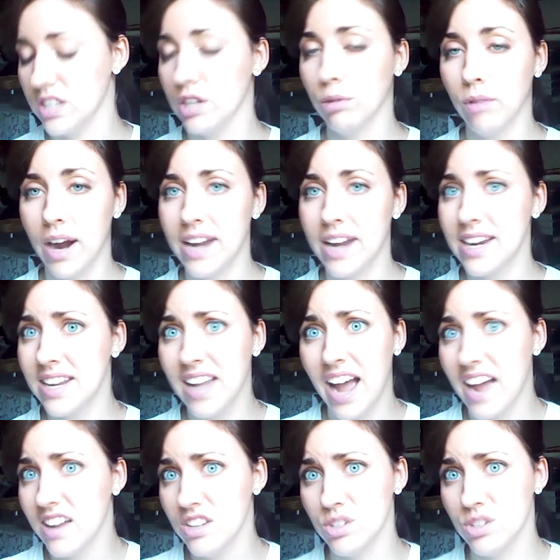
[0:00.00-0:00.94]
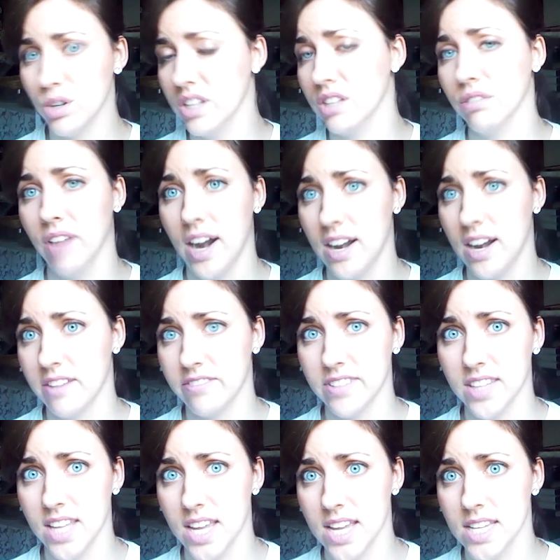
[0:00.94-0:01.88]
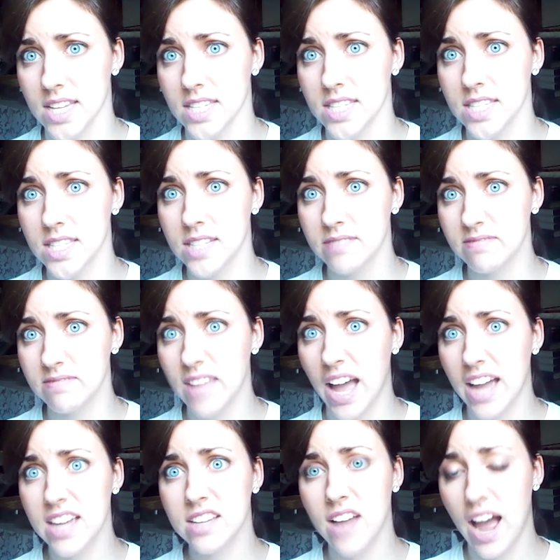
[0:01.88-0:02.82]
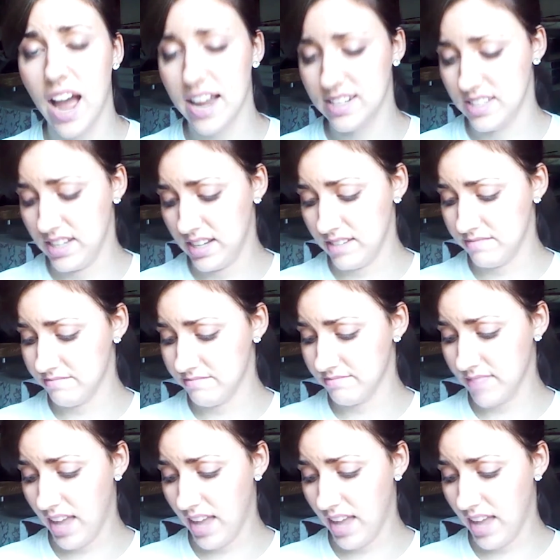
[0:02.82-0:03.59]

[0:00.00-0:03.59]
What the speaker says: The writing, I enjoyed the writing for this. I did.